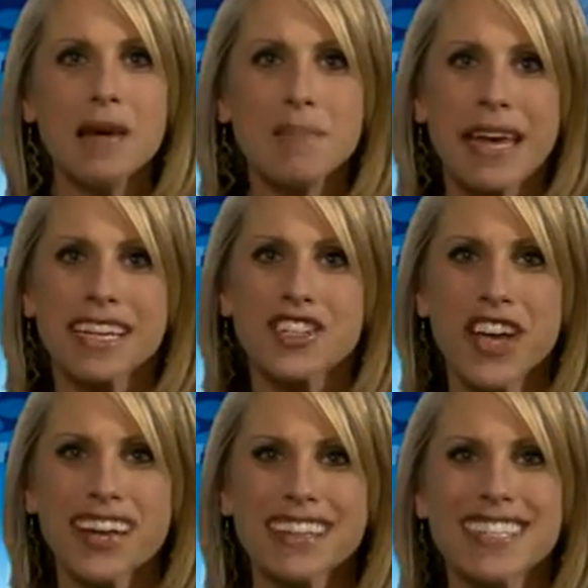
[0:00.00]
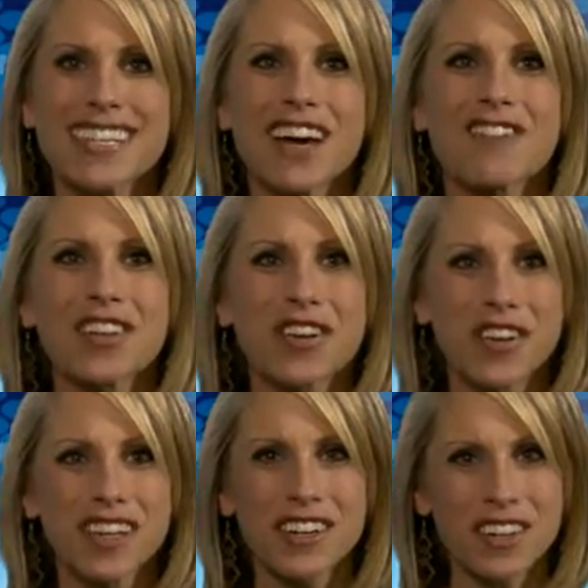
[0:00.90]
Make a checklist of the
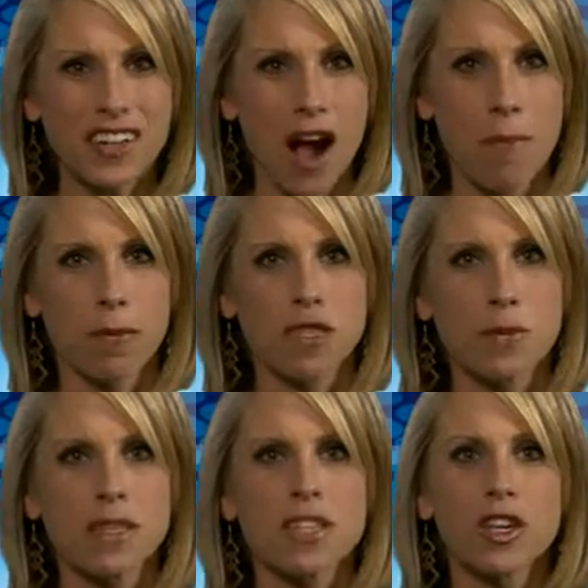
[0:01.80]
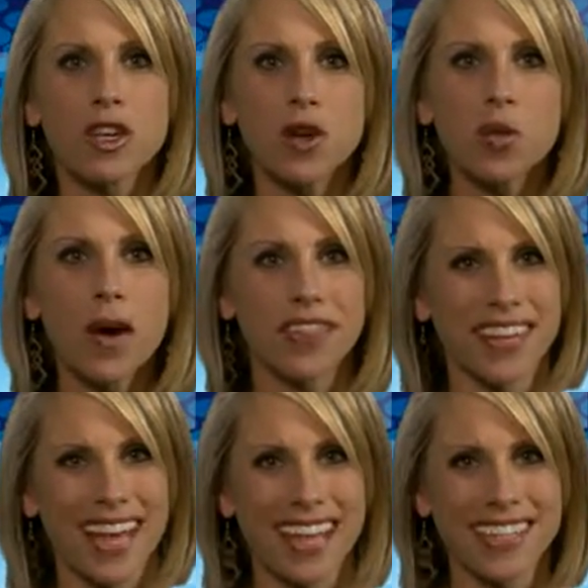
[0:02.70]
critical accomplishments you want the
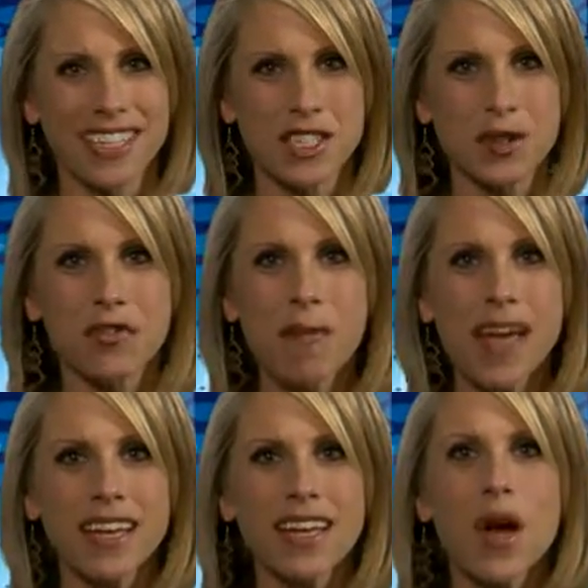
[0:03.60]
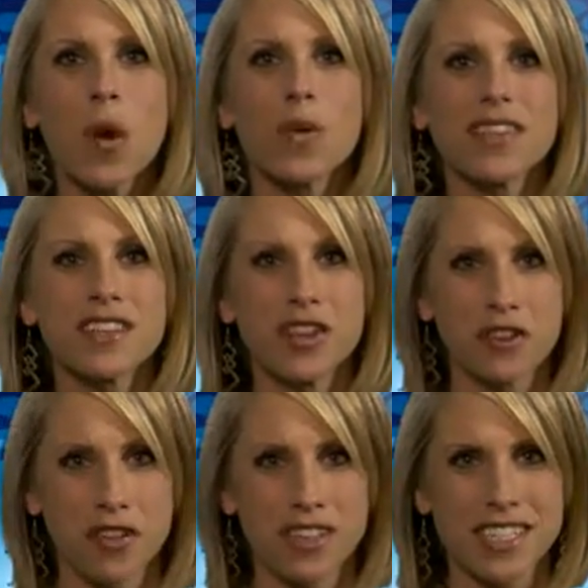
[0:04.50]
candidate to have made within their
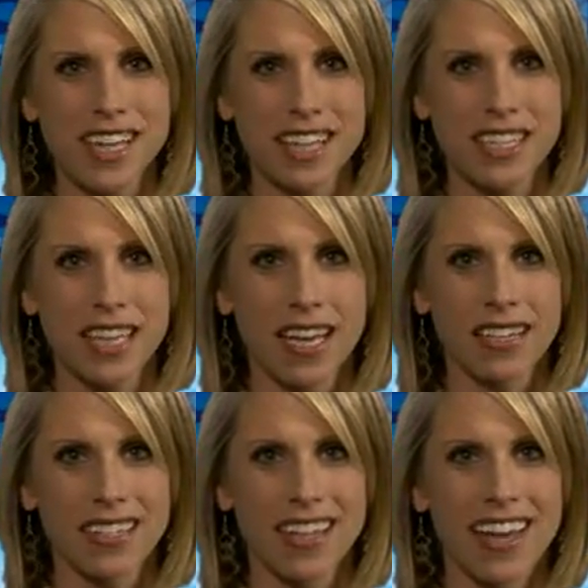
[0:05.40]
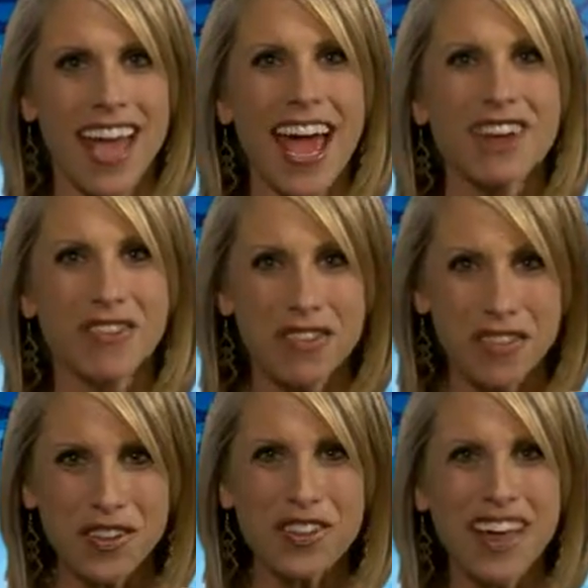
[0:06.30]
first 90 days, and
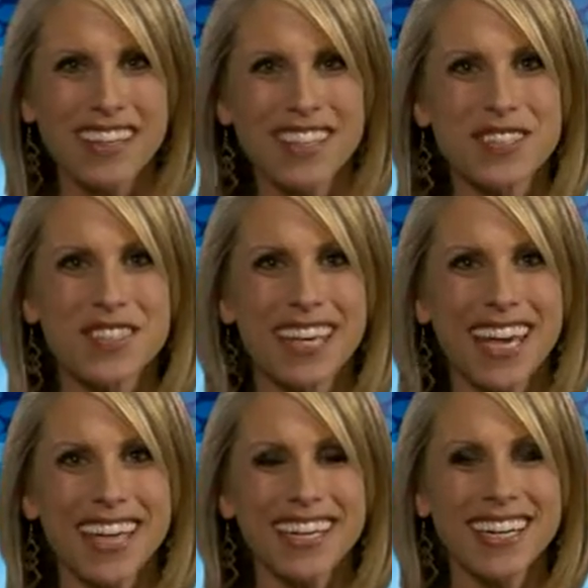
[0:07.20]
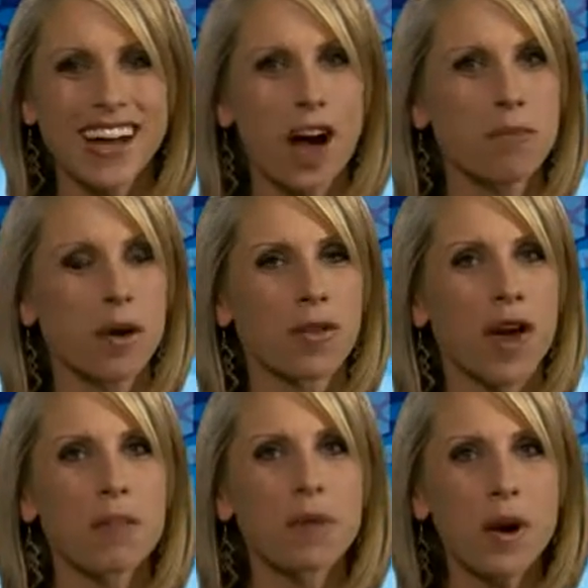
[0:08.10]
review that list with the candidate on both
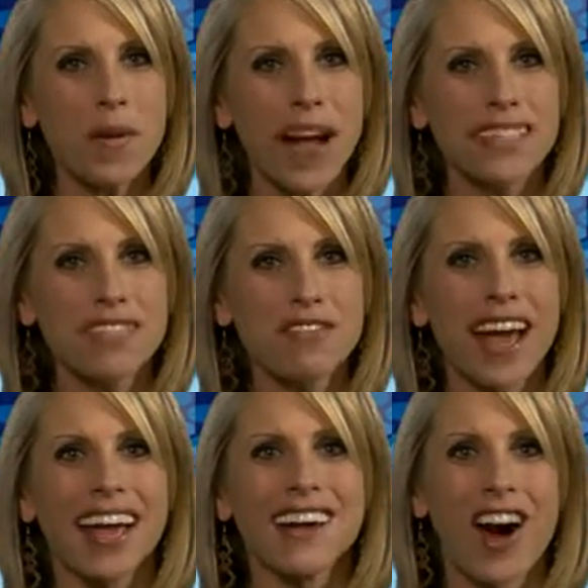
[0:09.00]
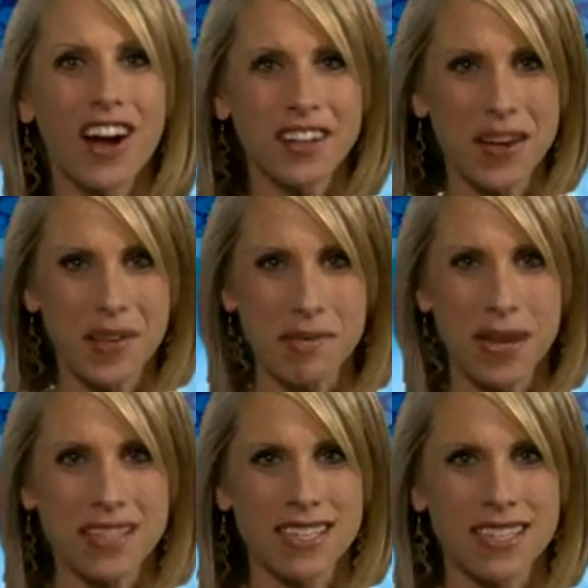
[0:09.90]
a proactive and ongoing
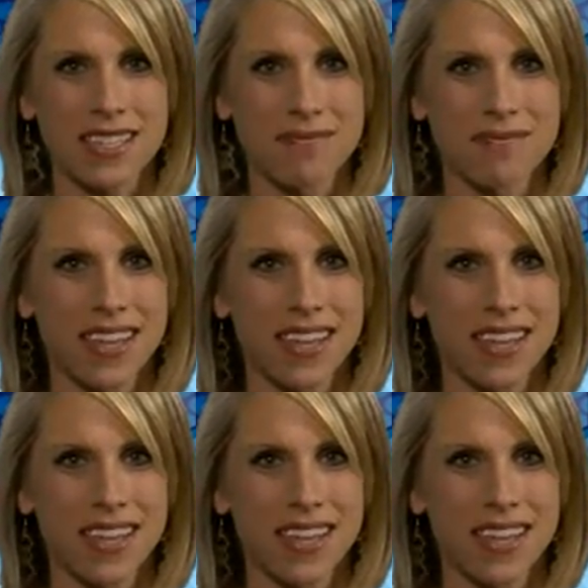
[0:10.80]
basis.